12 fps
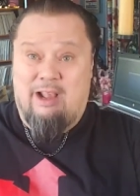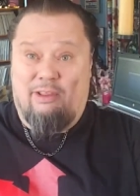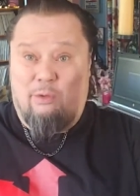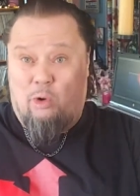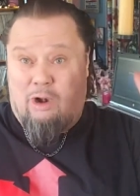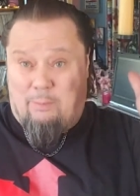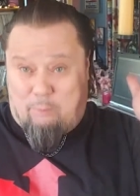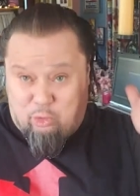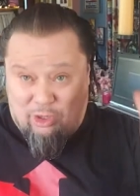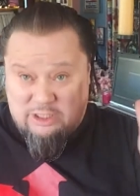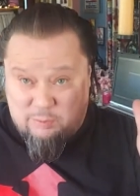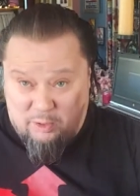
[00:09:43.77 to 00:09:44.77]
that where an
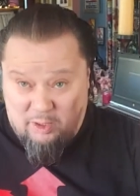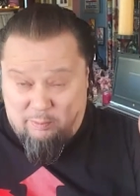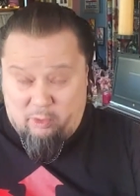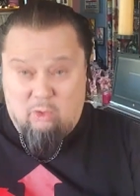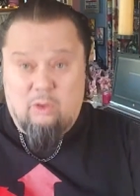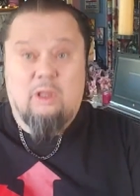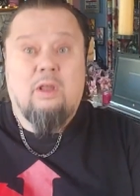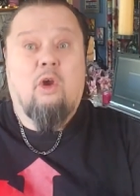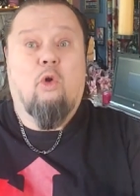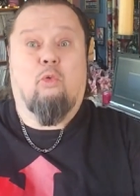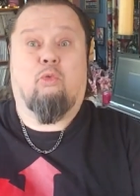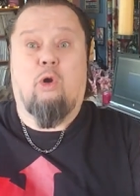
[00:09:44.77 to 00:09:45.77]
oppressed people
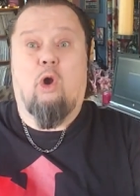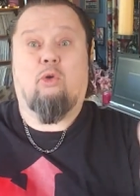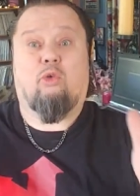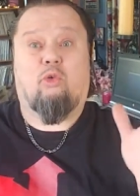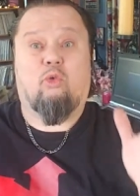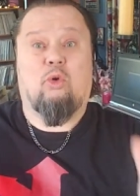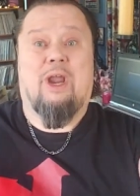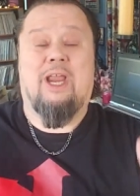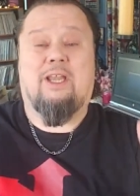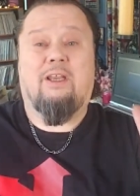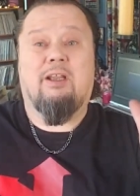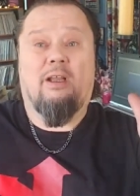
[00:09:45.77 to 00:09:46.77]
wrote
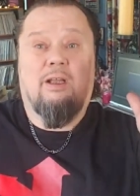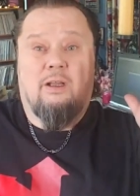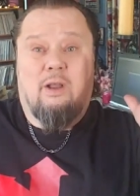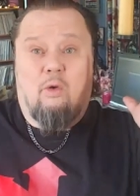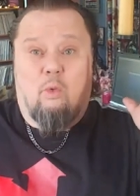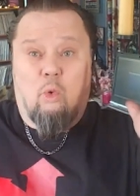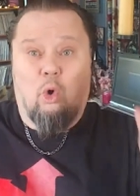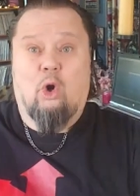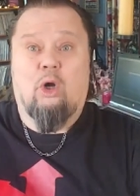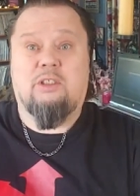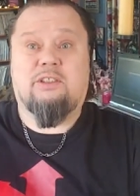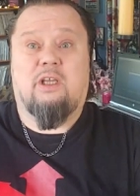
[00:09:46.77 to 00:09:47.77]
great
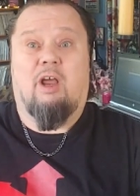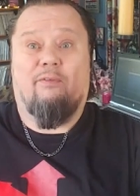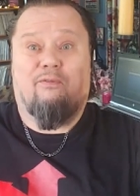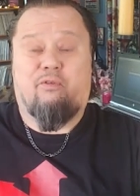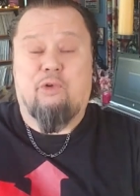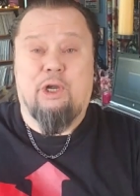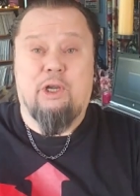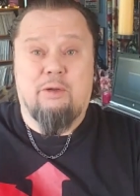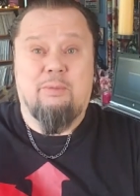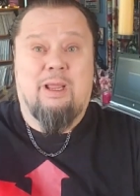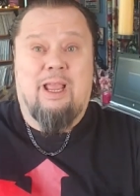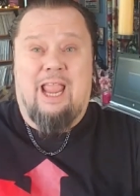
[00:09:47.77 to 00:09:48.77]
words of
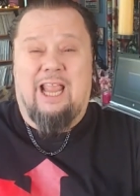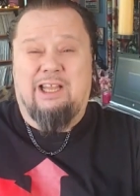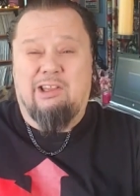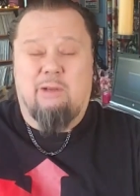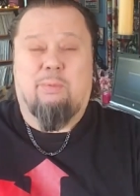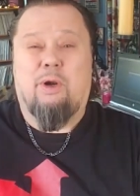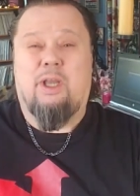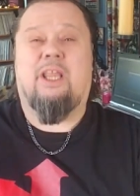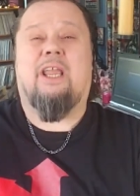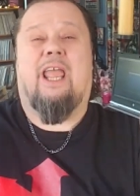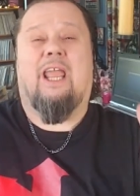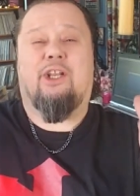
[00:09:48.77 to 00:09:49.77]
freedom and
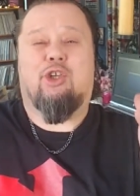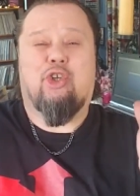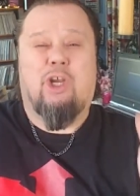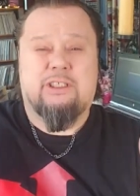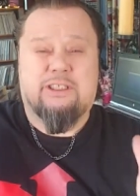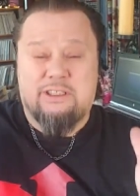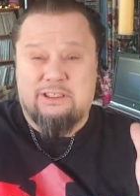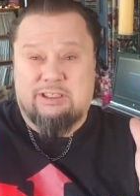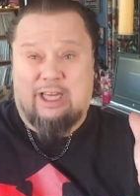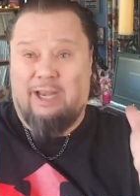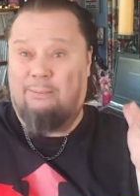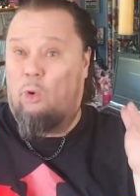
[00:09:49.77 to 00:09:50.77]
liberty and
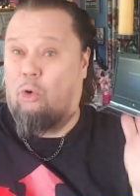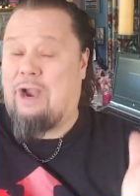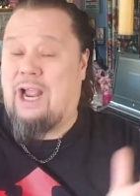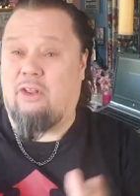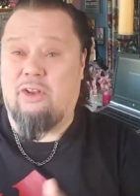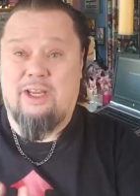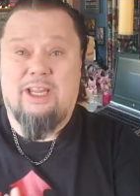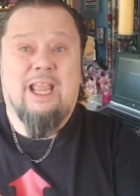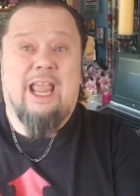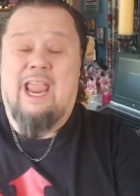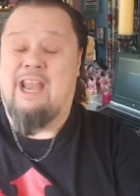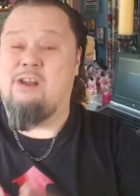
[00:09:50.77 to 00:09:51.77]
justice and morality.
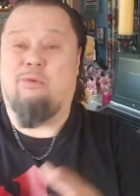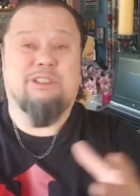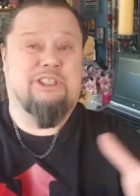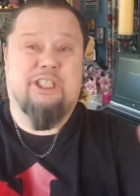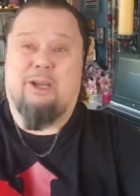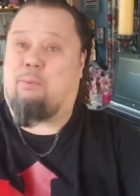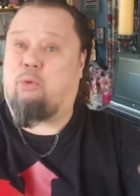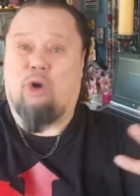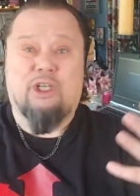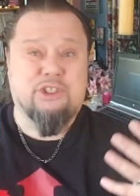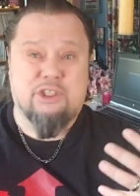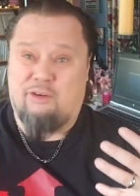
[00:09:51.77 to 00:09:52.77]
And it was the
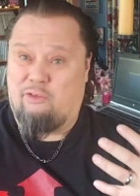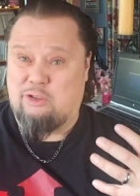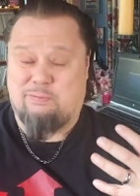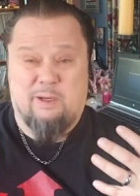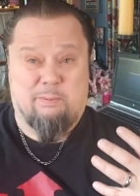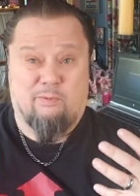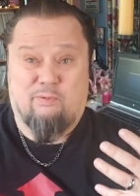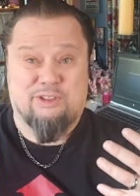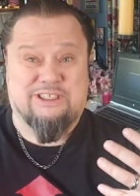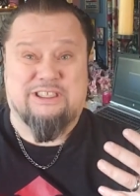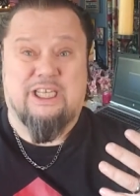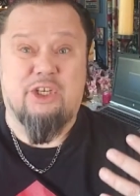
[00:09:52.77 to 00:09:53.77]
oppression of those people for
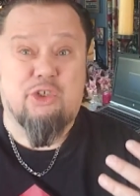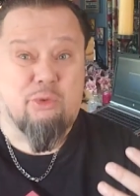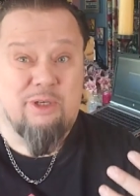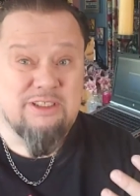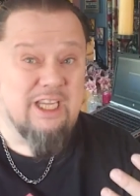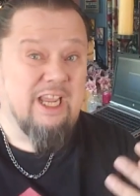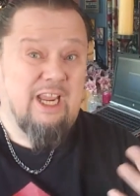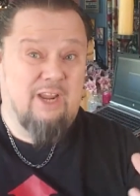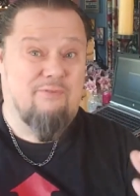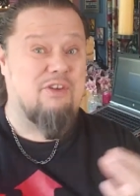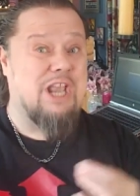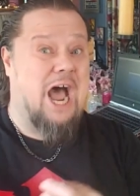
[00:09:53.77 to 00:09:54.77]
centuries,
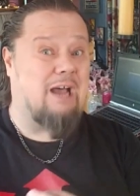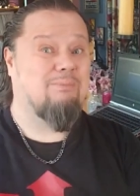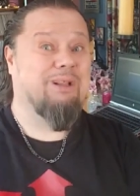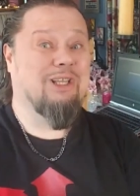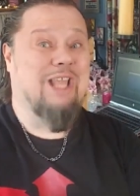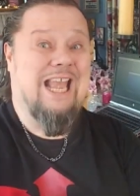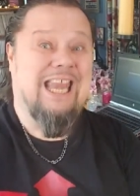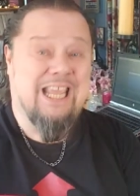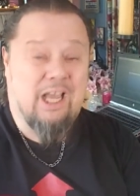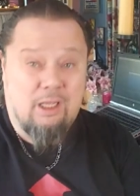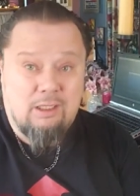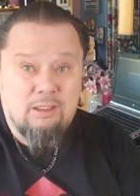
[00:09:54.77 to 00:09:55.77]
if not
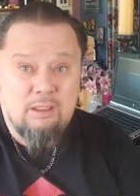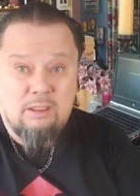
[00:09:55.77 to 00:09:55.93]
millennia,